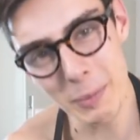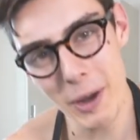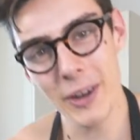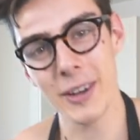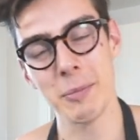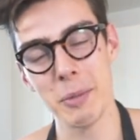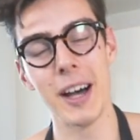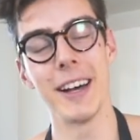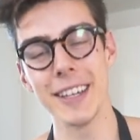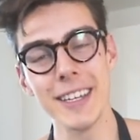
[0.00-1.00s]
America,
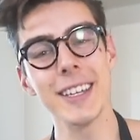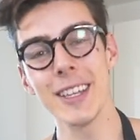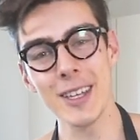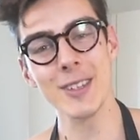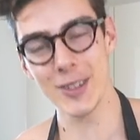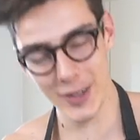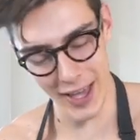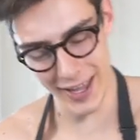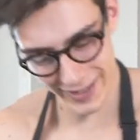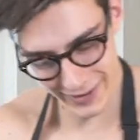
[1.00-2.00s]
but it's
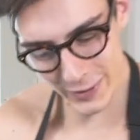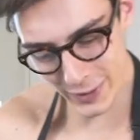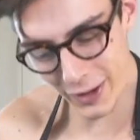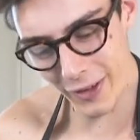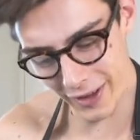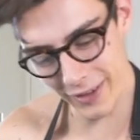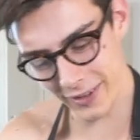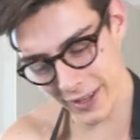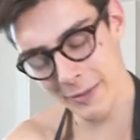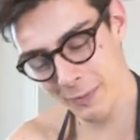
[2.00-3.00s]
okay. We got there,
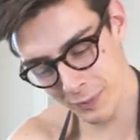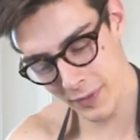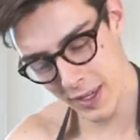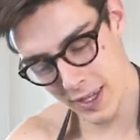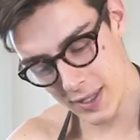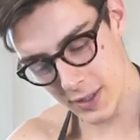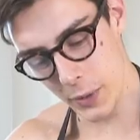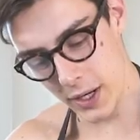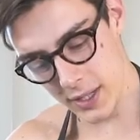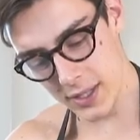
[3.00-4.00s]
okay? So
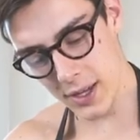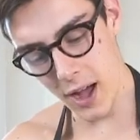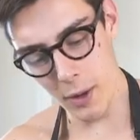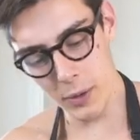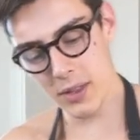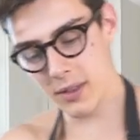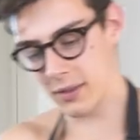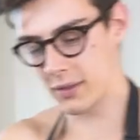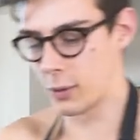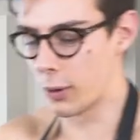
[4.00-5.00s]
we're gonna start
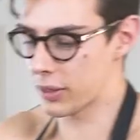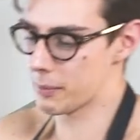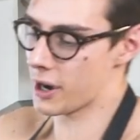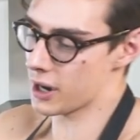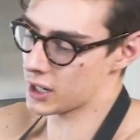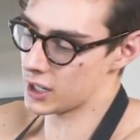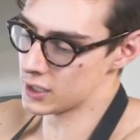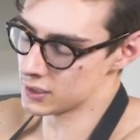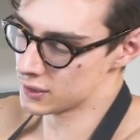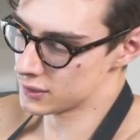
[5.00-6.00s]
with North
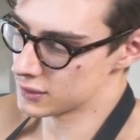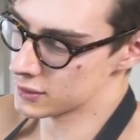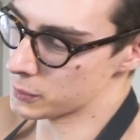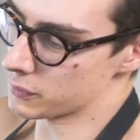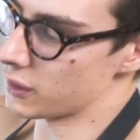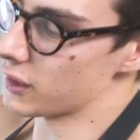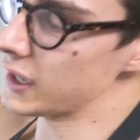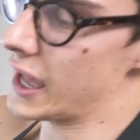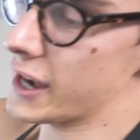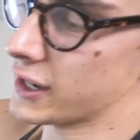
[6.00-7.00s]
America. So we've got
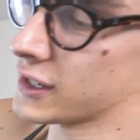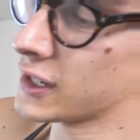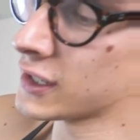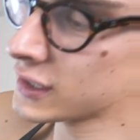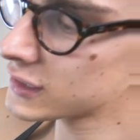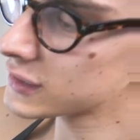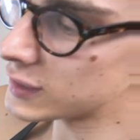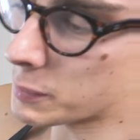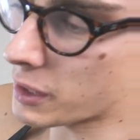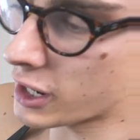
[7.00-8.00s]
Canada,
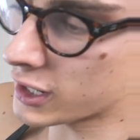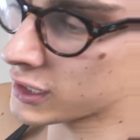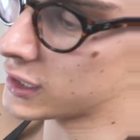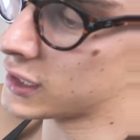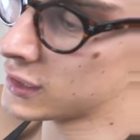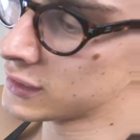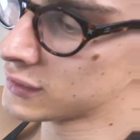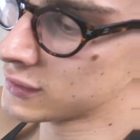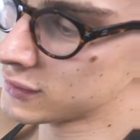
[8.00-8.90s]
America,